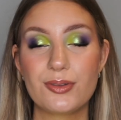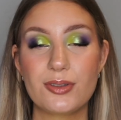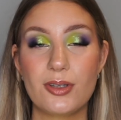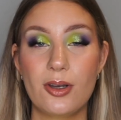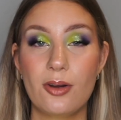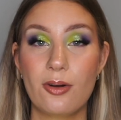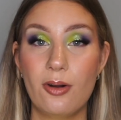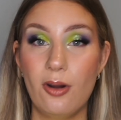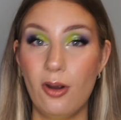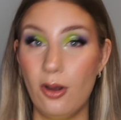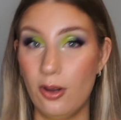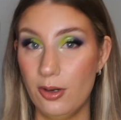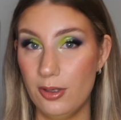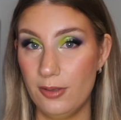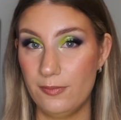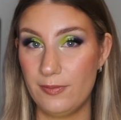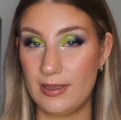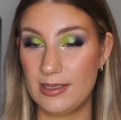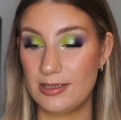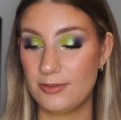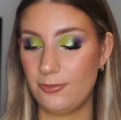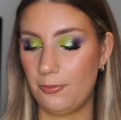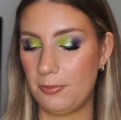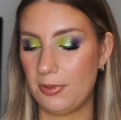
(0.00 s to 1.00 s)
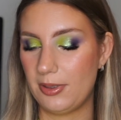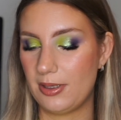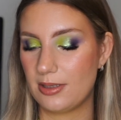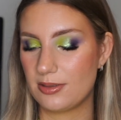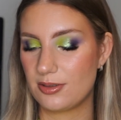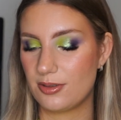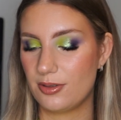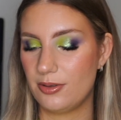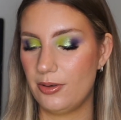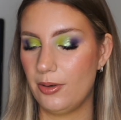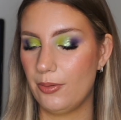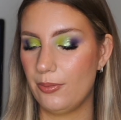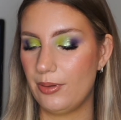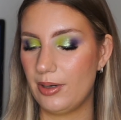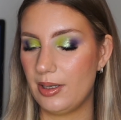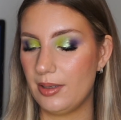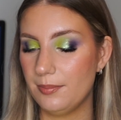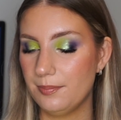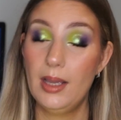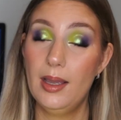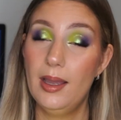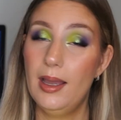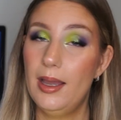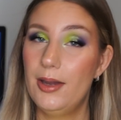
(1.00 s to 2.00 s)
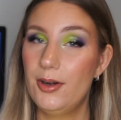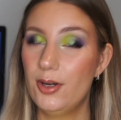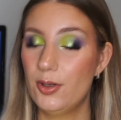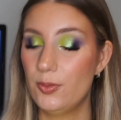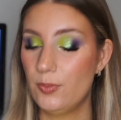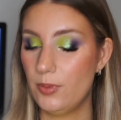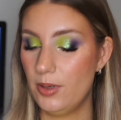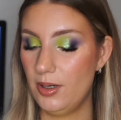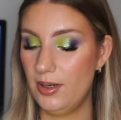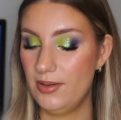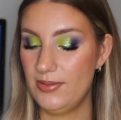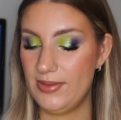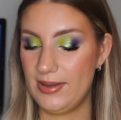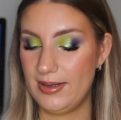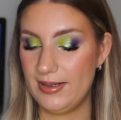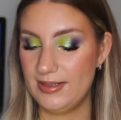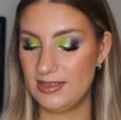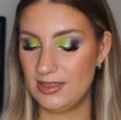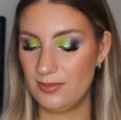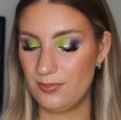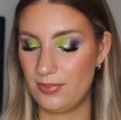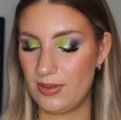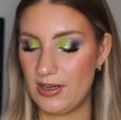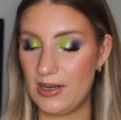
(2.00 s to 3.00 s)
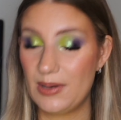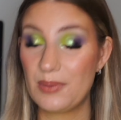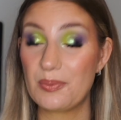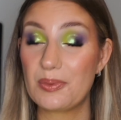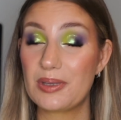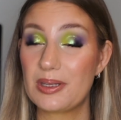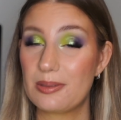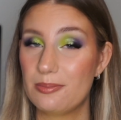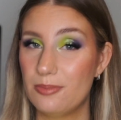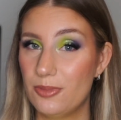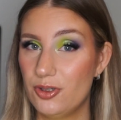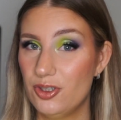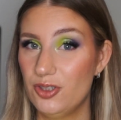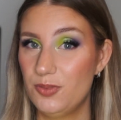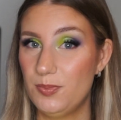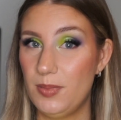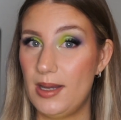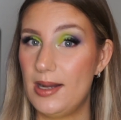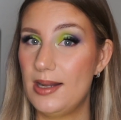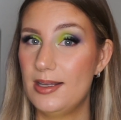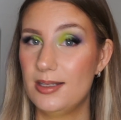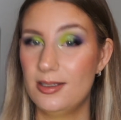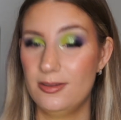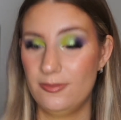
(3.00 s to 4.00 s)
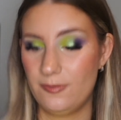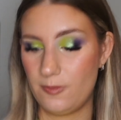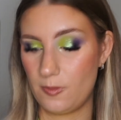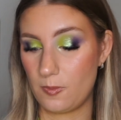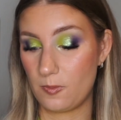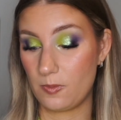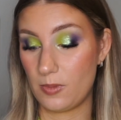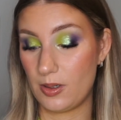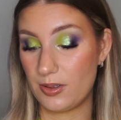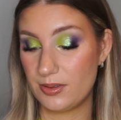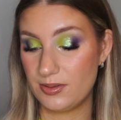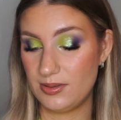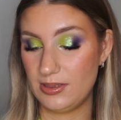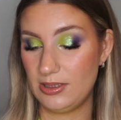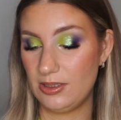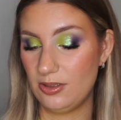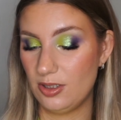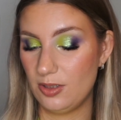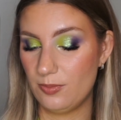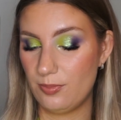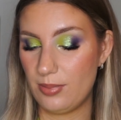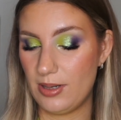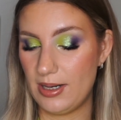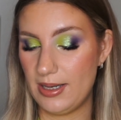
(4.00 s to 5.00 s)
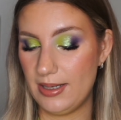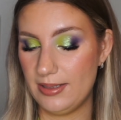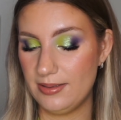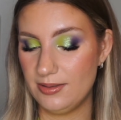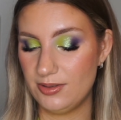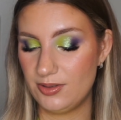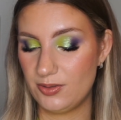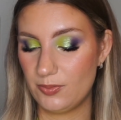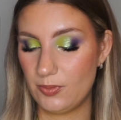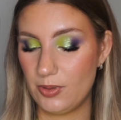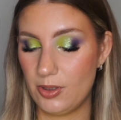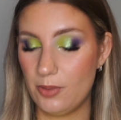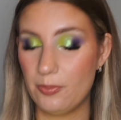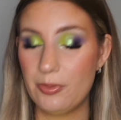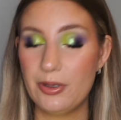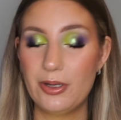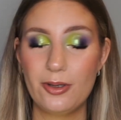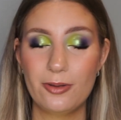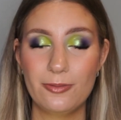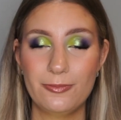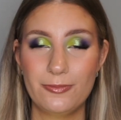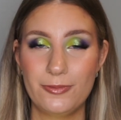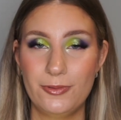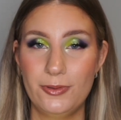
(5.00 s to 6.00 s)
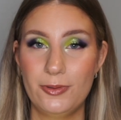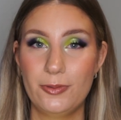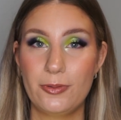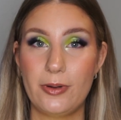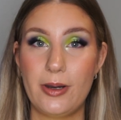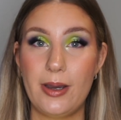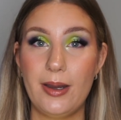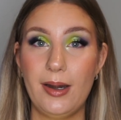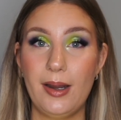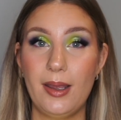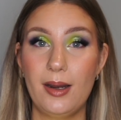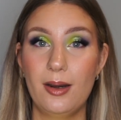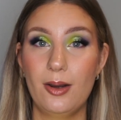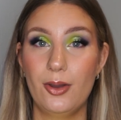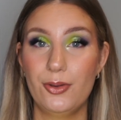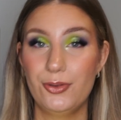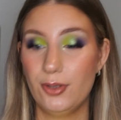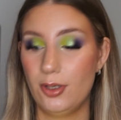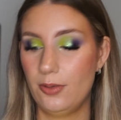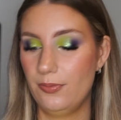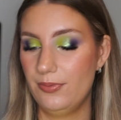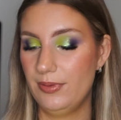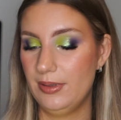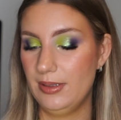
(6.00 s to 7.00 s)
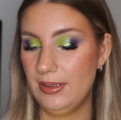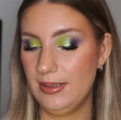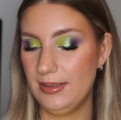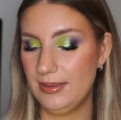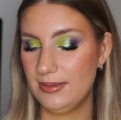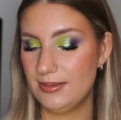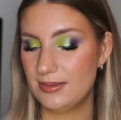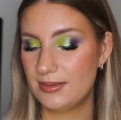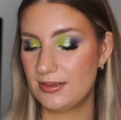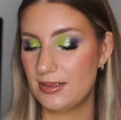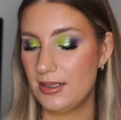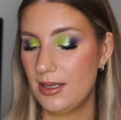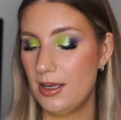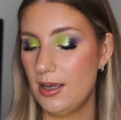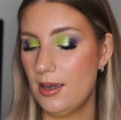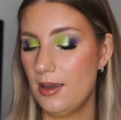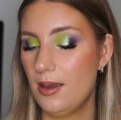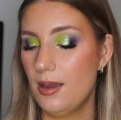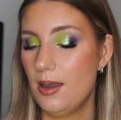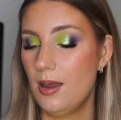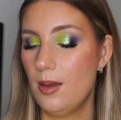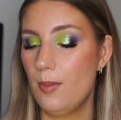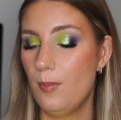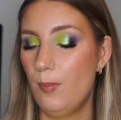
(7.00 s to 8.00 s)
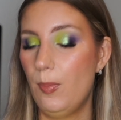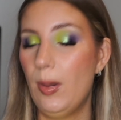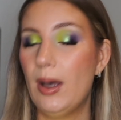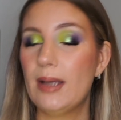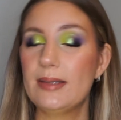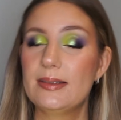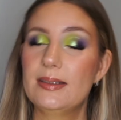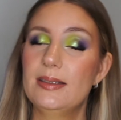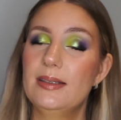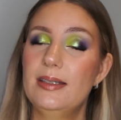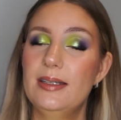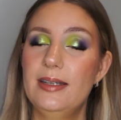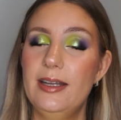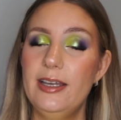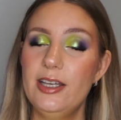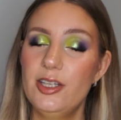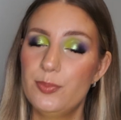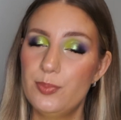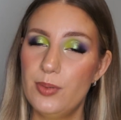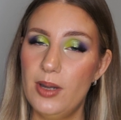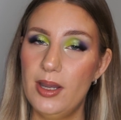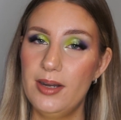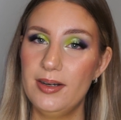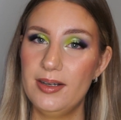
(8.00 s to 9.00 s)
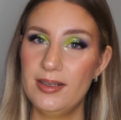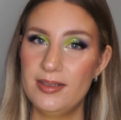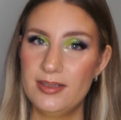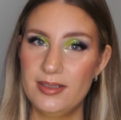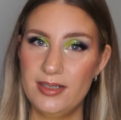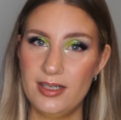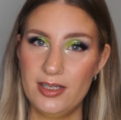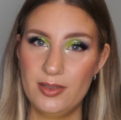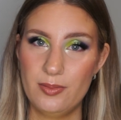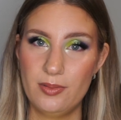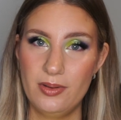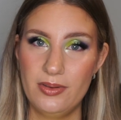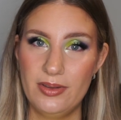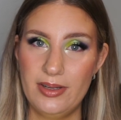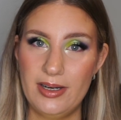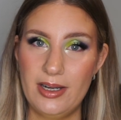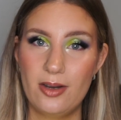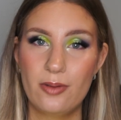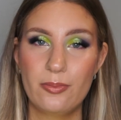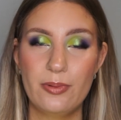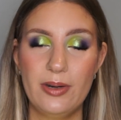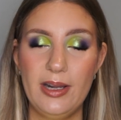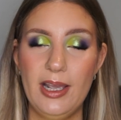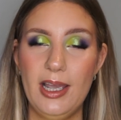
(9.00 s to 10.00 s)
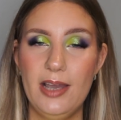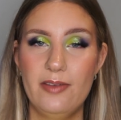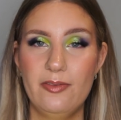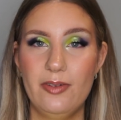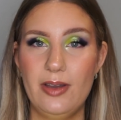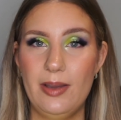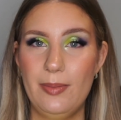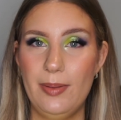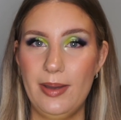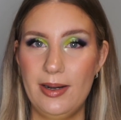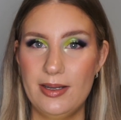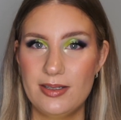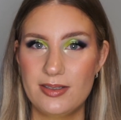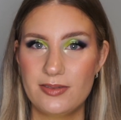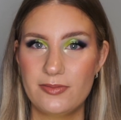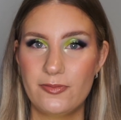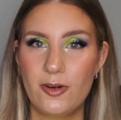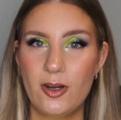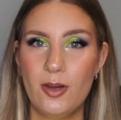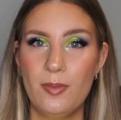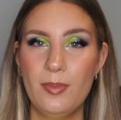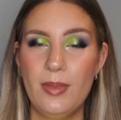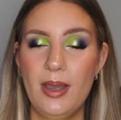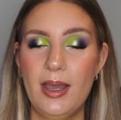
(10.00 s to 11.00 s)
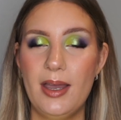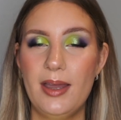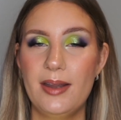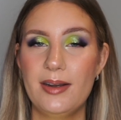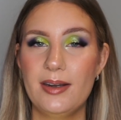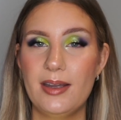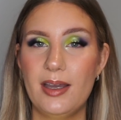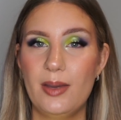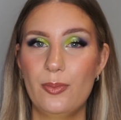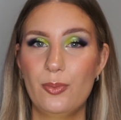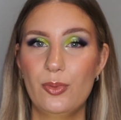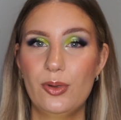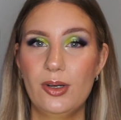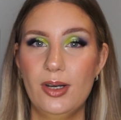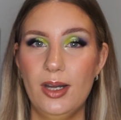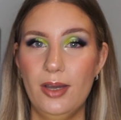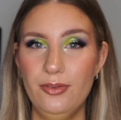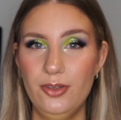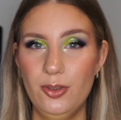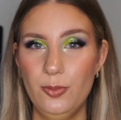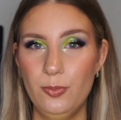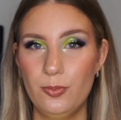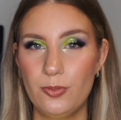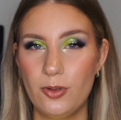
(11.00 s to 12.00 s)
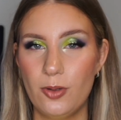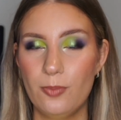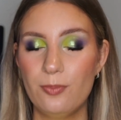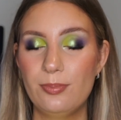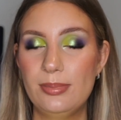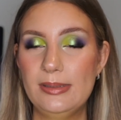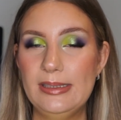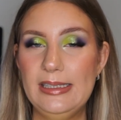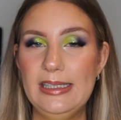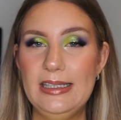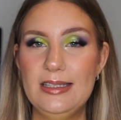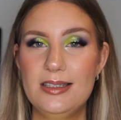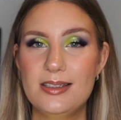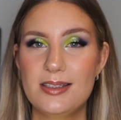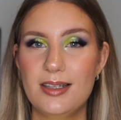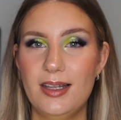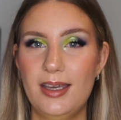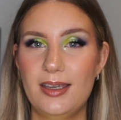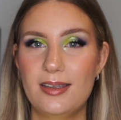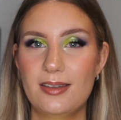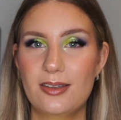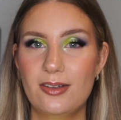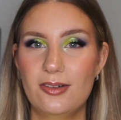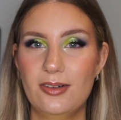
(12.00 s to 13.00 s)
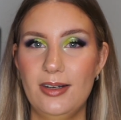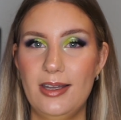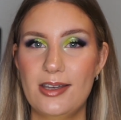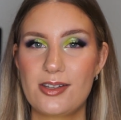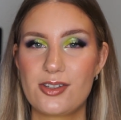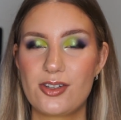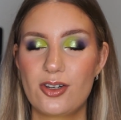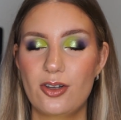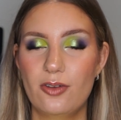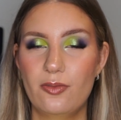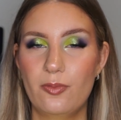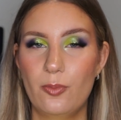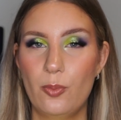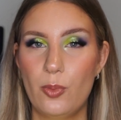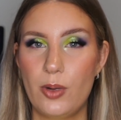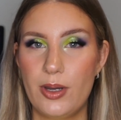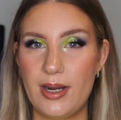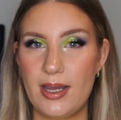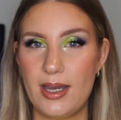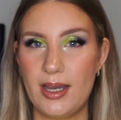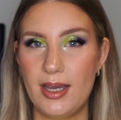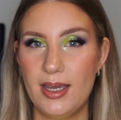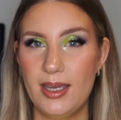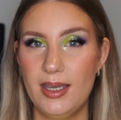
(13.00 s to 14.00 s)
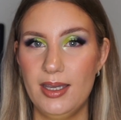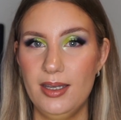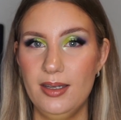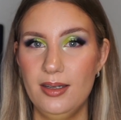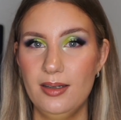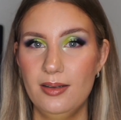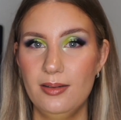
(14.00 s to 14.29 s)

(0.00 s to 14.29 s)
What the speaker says: are all the things from Natasha Denona. And don't worry, that is the brand with the most palettes from one singular brand. So we already gone through quite a lot of the list. But the next brand is another one that I already have palettes from, and I would love to complete like the collection of what I